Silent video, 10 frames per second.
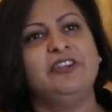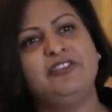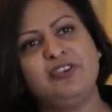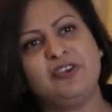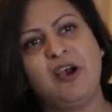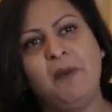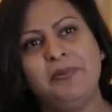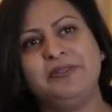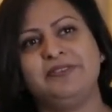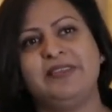to
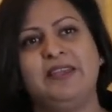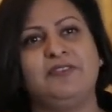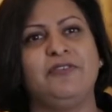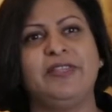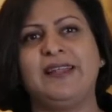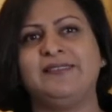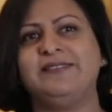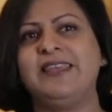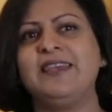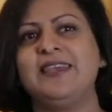compensate for that
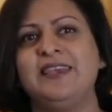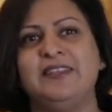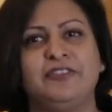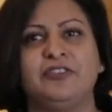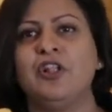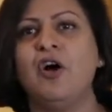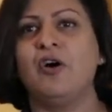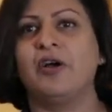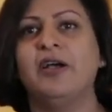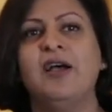
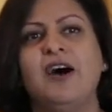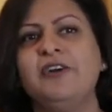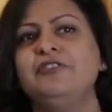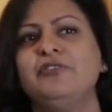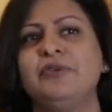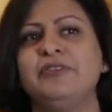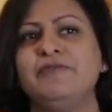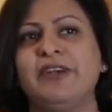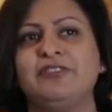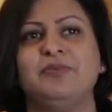decades-long
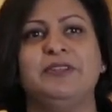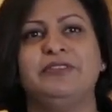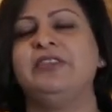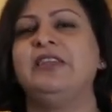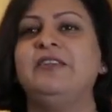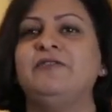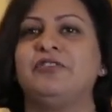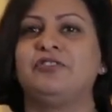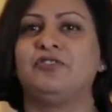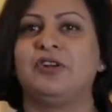underinvestment in
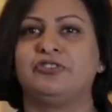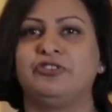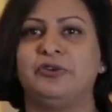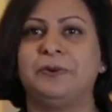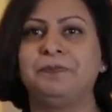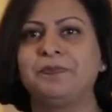infrastructure.